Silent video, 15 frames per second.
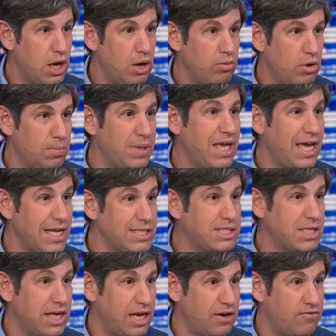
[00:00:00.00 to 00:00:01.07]
will be
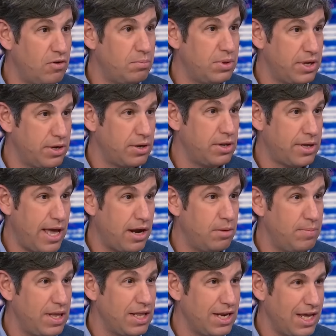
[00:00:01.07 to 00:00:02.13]
insulated from political
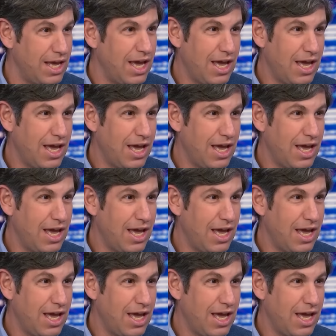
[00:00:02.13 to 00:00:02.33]
accountability.